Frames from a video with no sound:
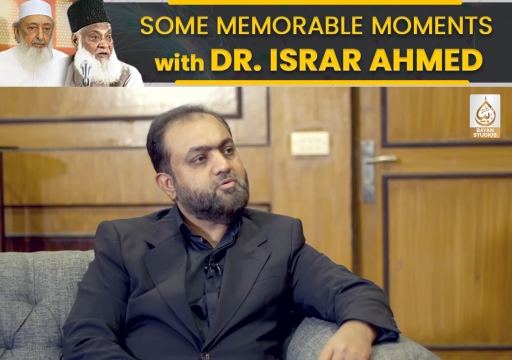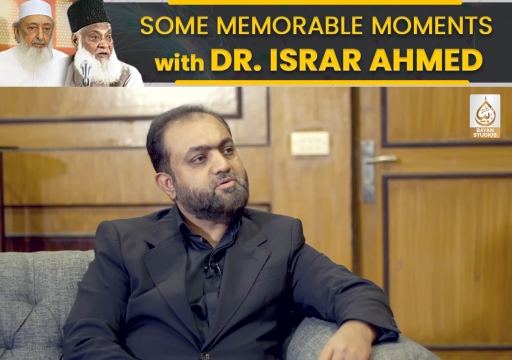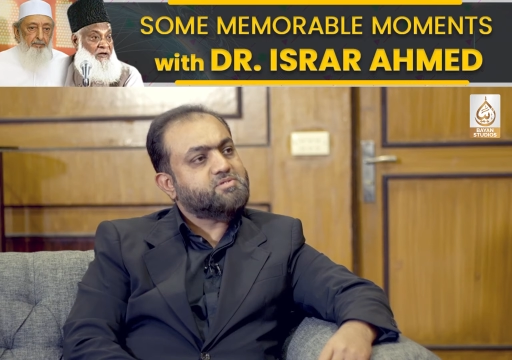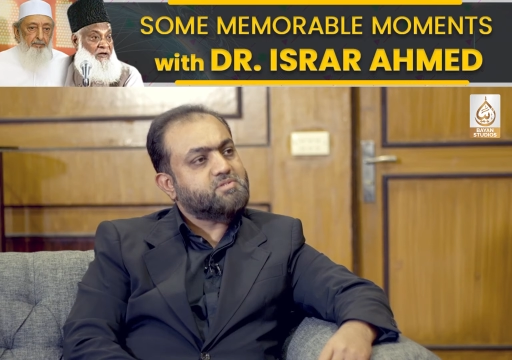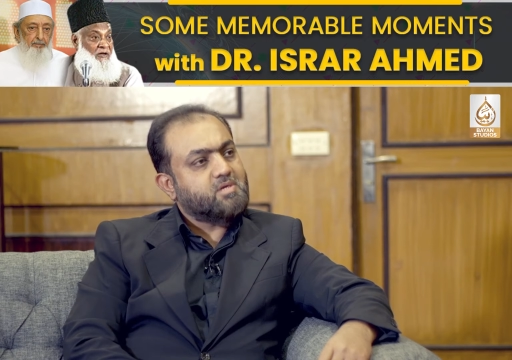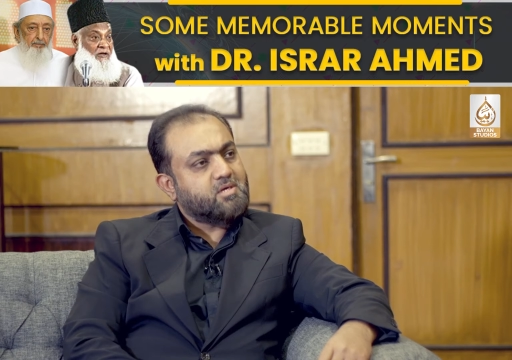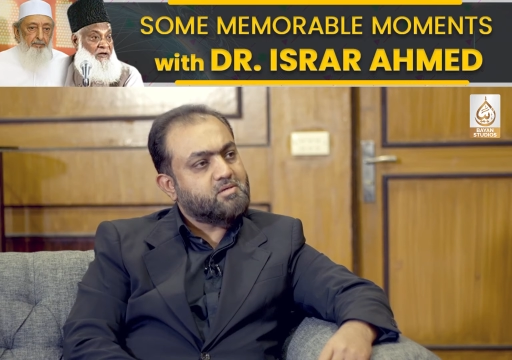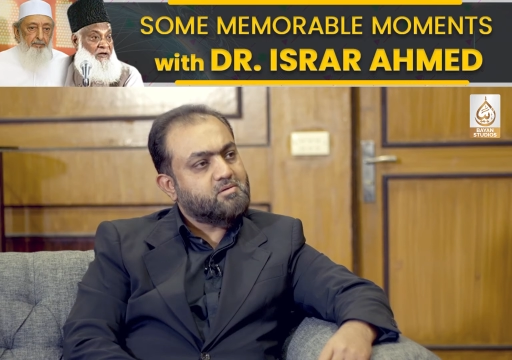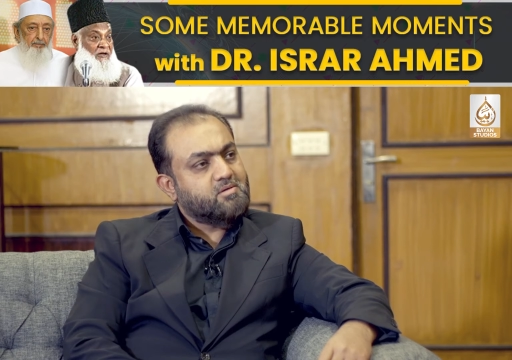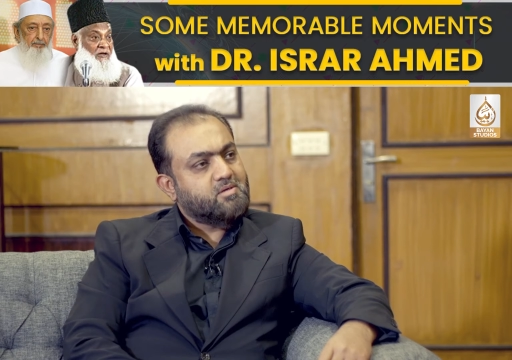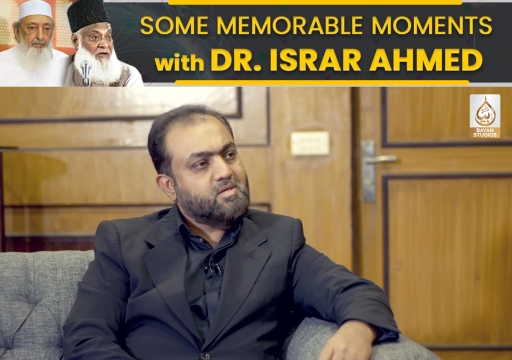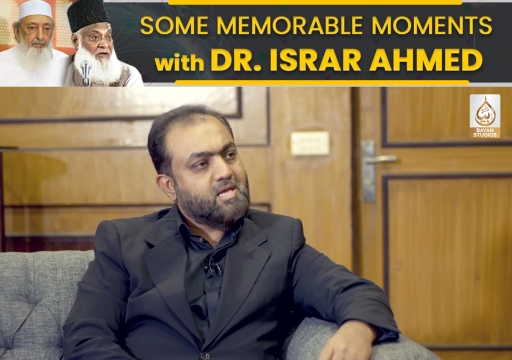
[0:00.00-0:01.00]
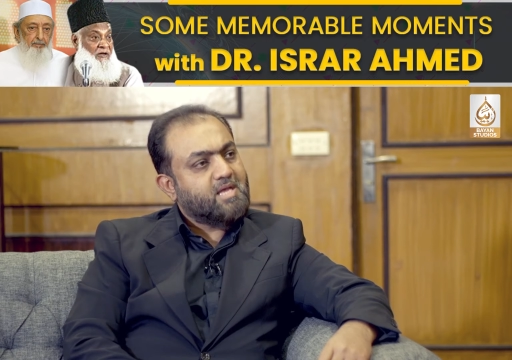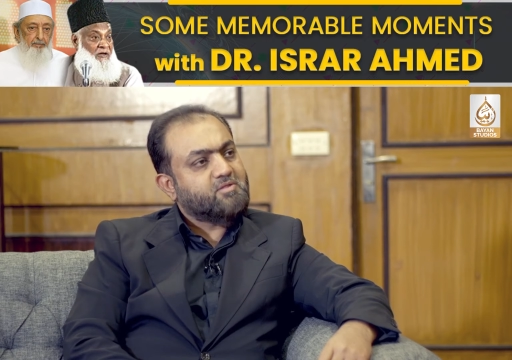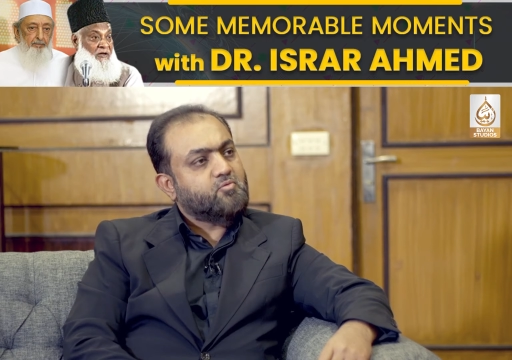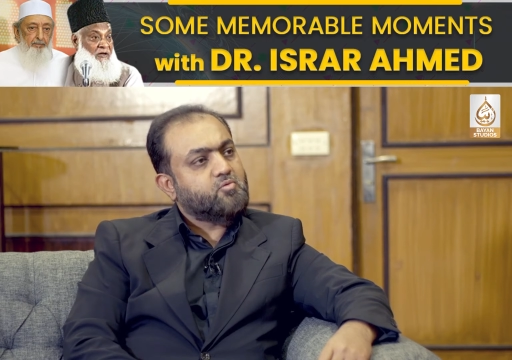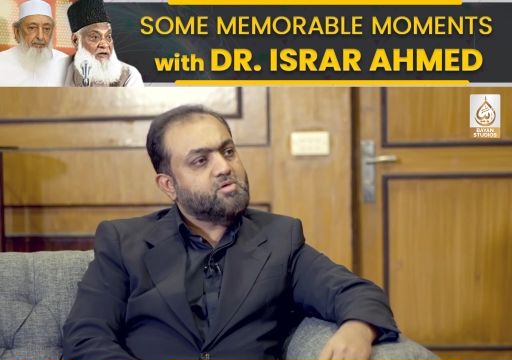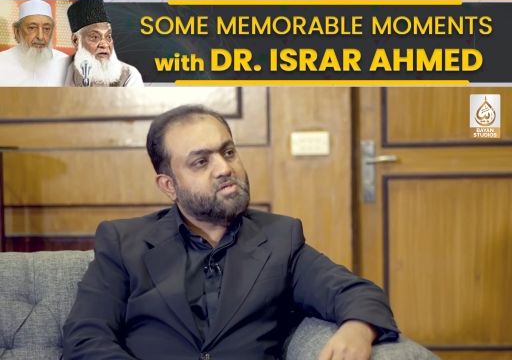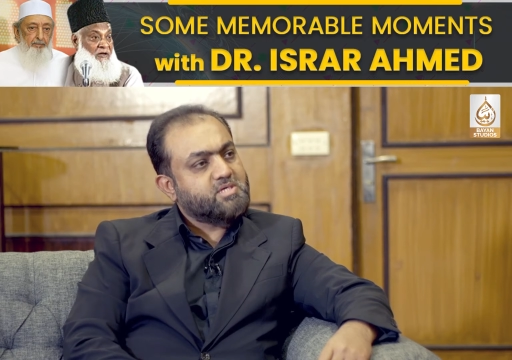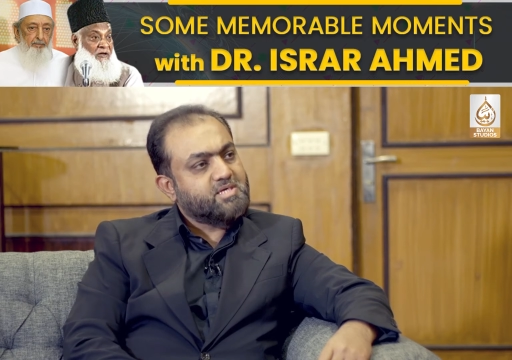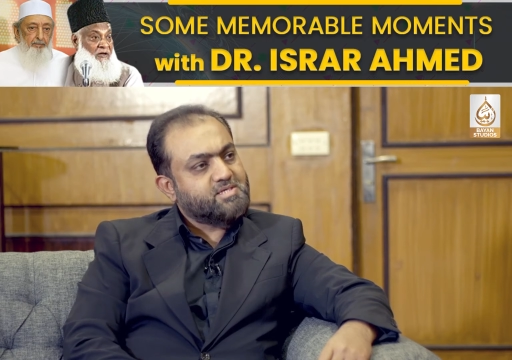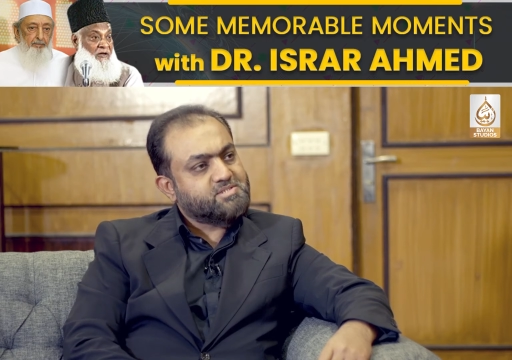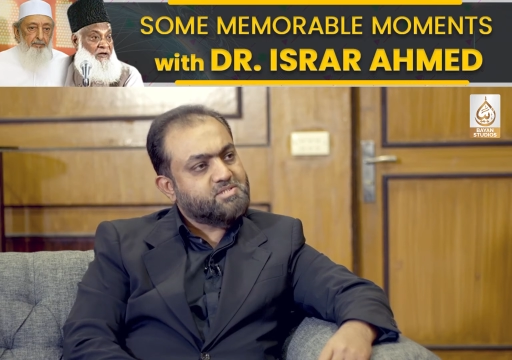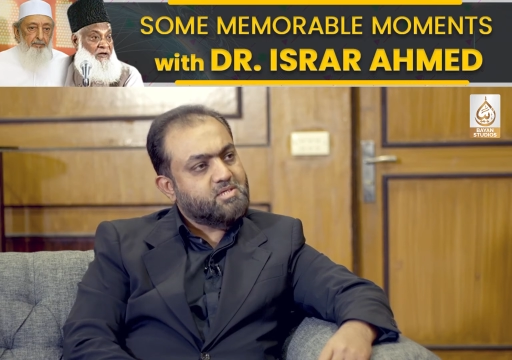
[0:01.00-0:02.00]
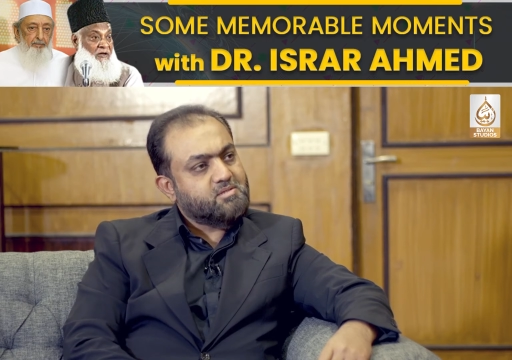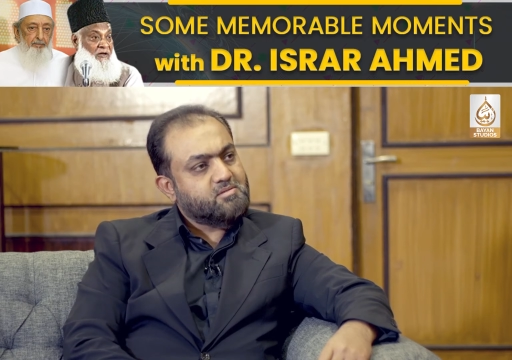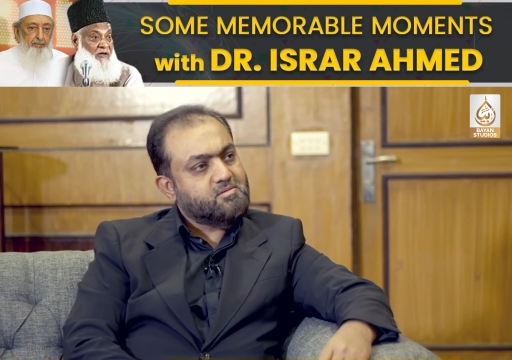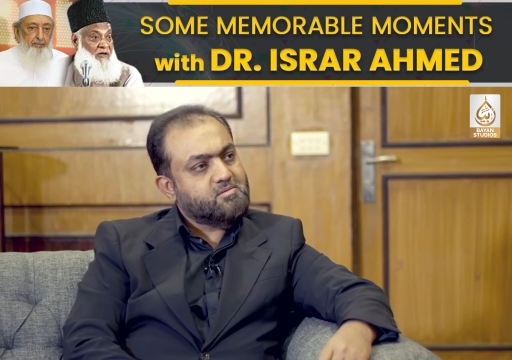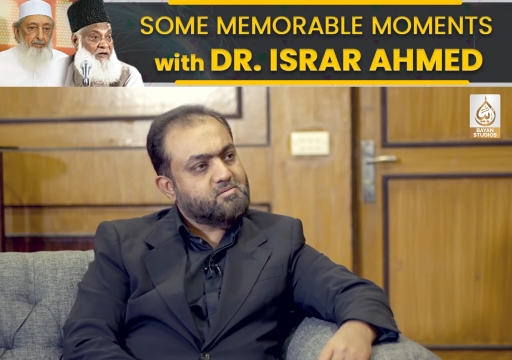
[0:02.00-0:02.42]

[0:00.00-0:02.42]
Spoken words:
Israr and the work he has done.